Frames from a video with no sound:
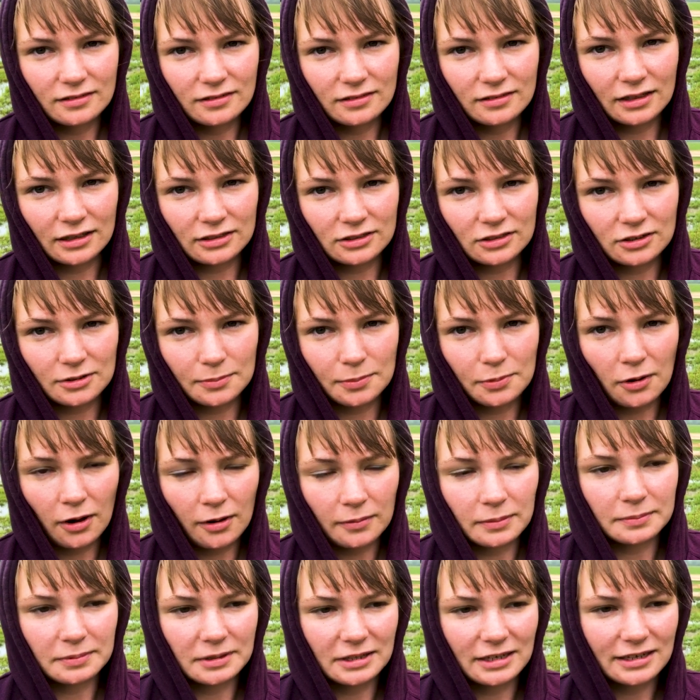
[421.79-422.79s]
that there
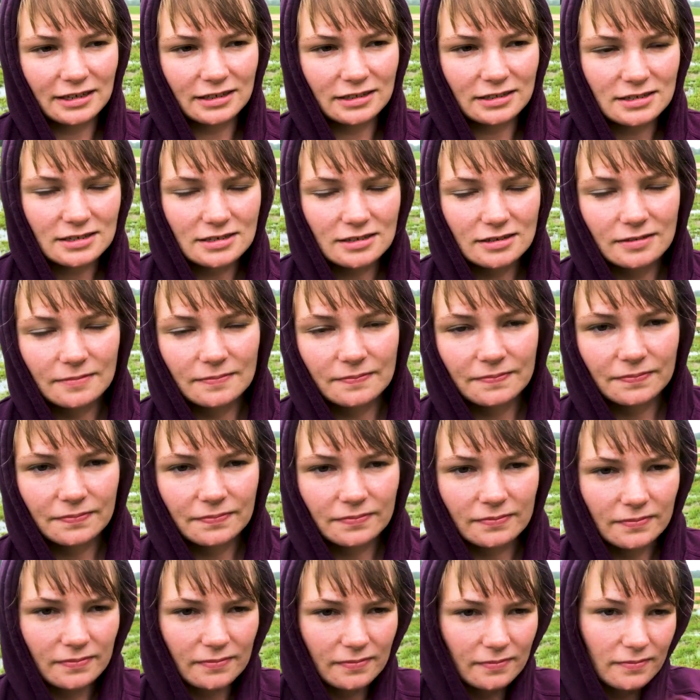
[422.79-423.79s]
probably is.
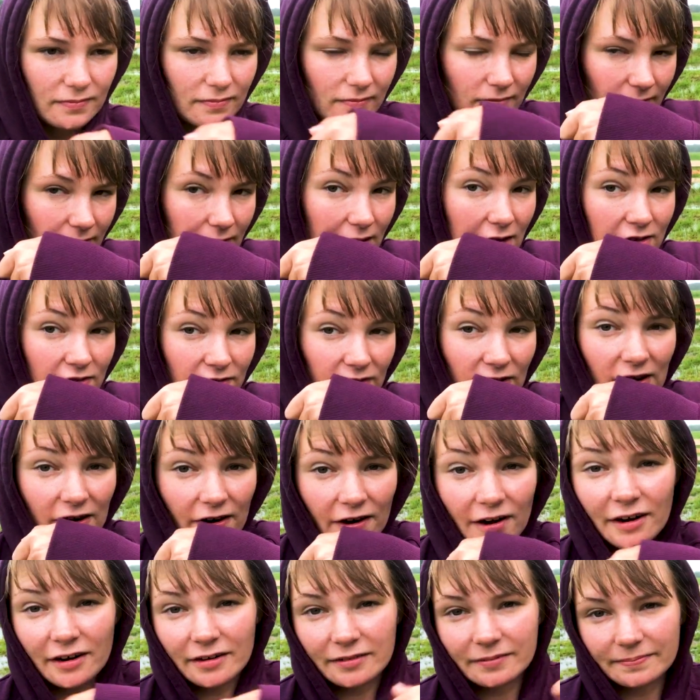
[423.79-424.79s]
It's very
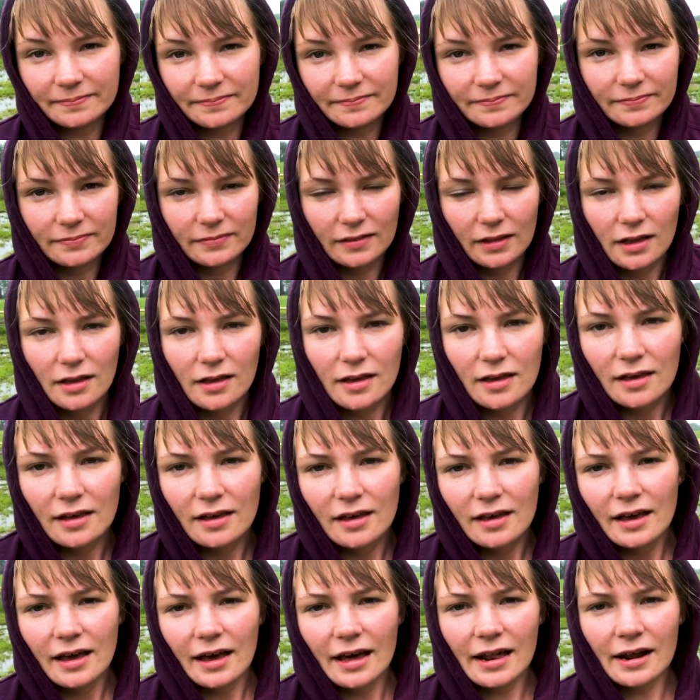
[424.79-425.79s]
hard.
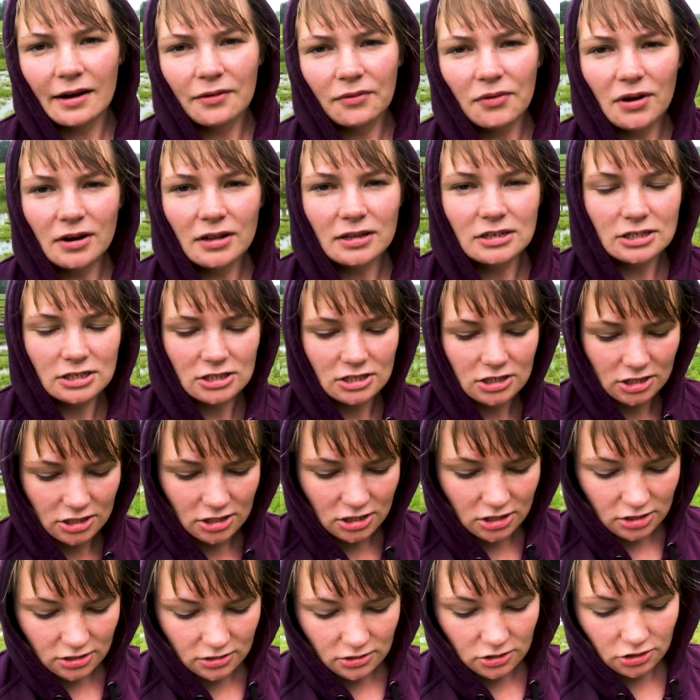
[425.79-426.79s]
And I wanted to
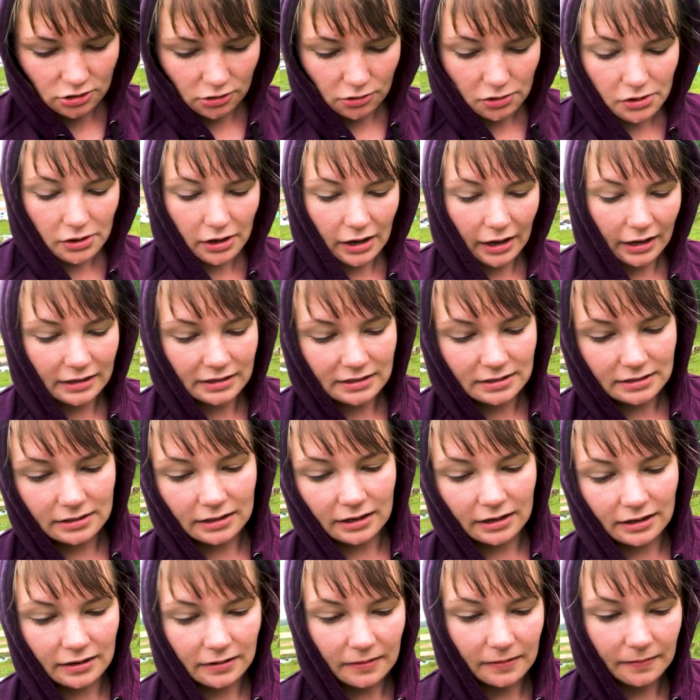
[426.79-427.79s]
just show you guys
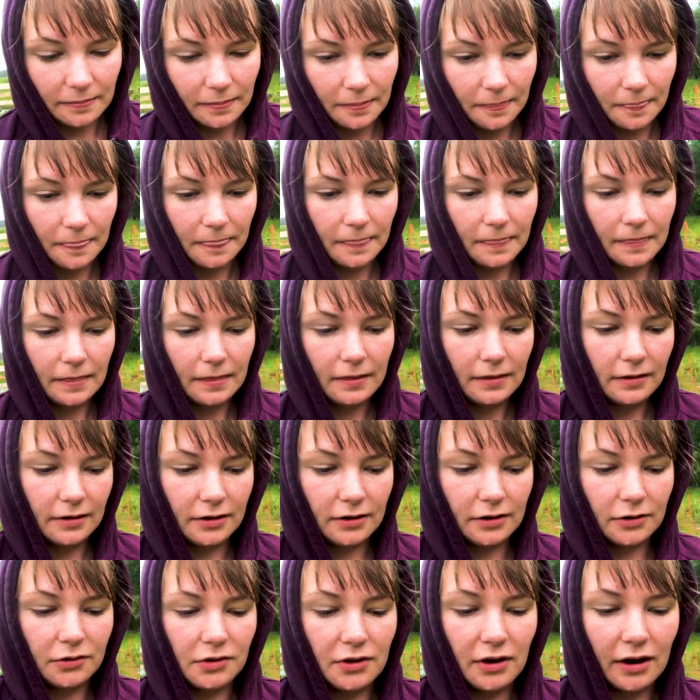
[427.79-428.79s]
that
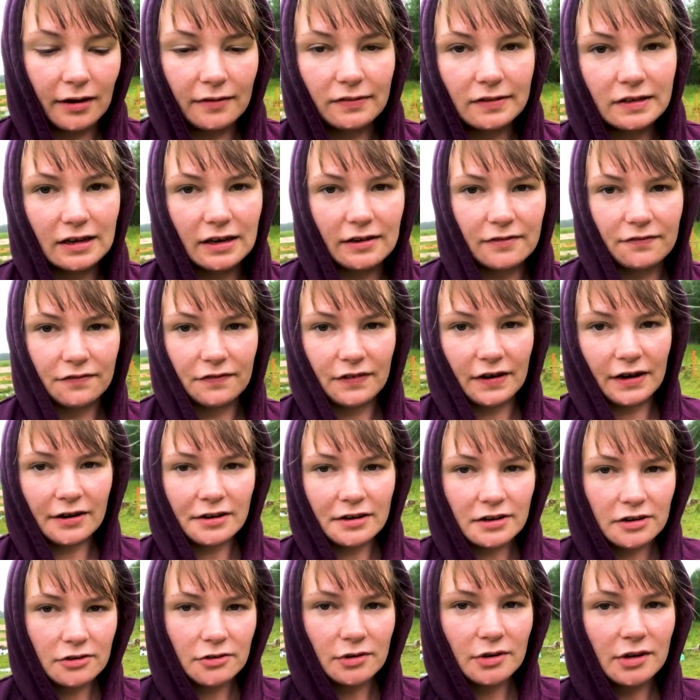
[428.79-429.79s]
you know, you have to get
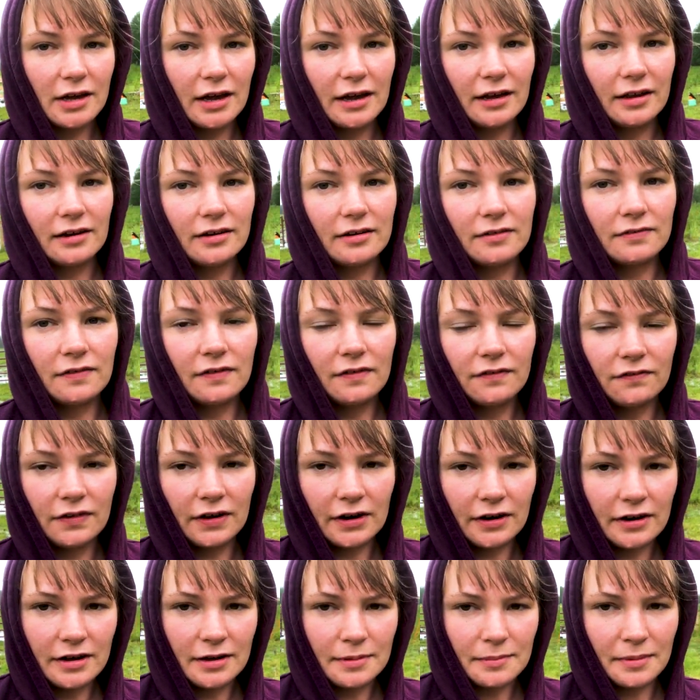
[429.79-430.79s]
very creative,
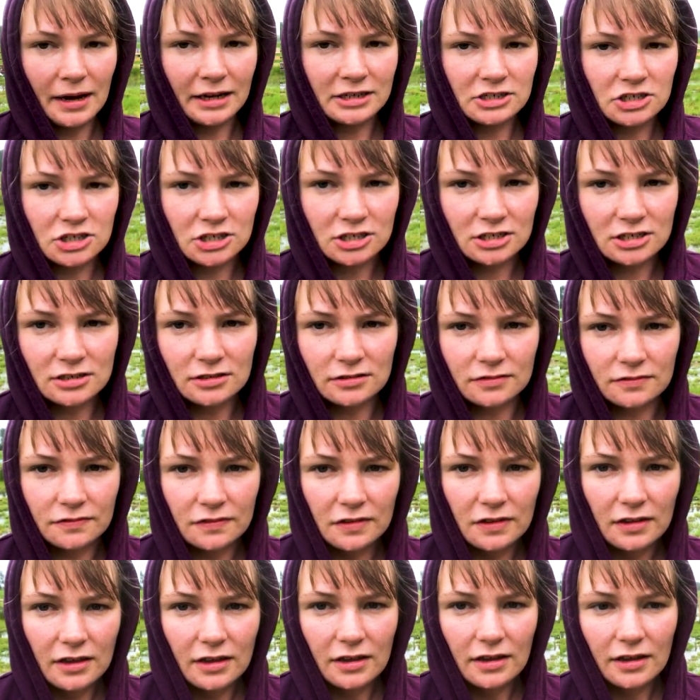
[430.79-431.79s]
very imaginative,
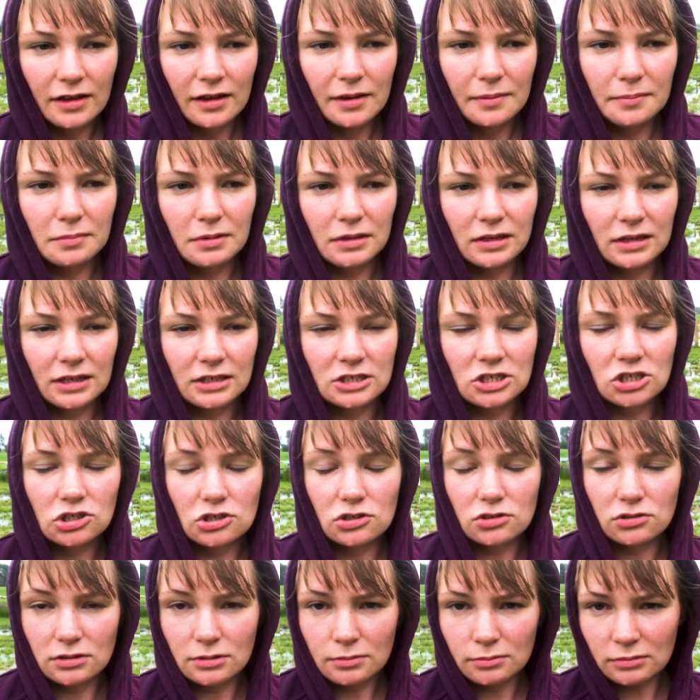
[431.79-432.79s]
be
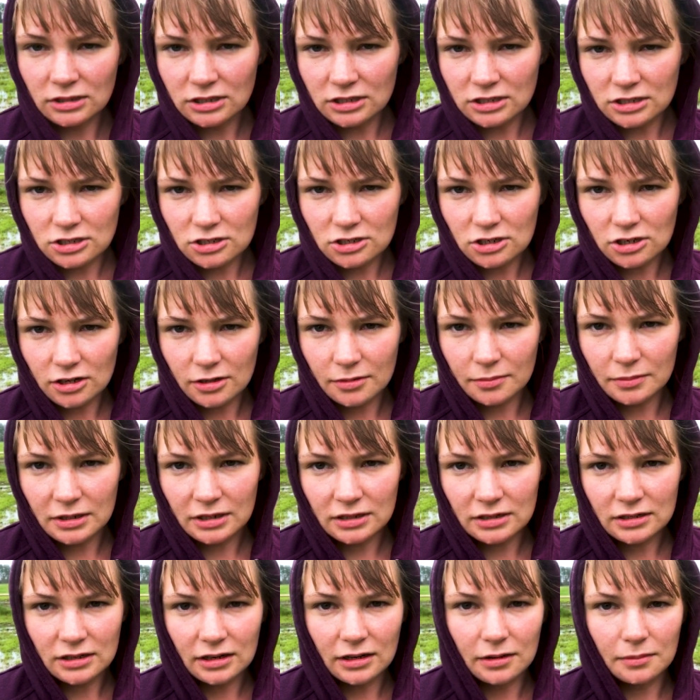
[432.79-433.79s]
extremely
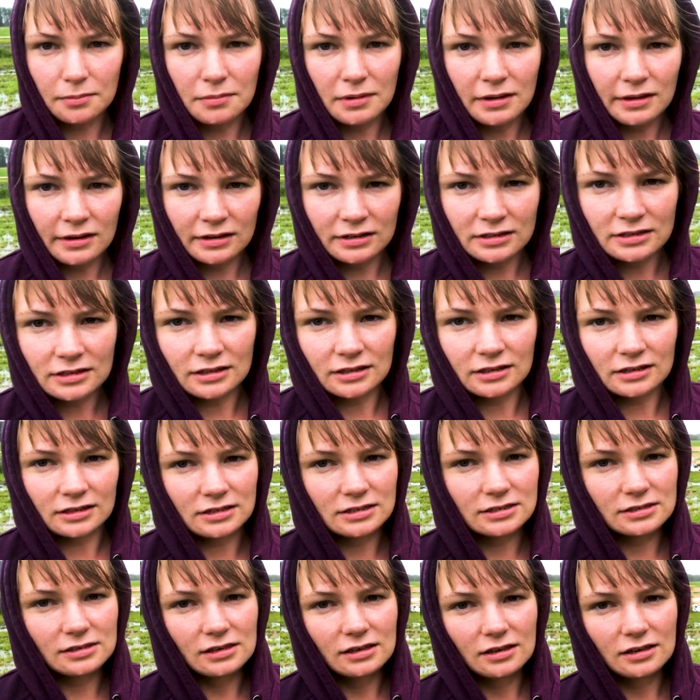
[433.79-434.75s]
determined and committed to this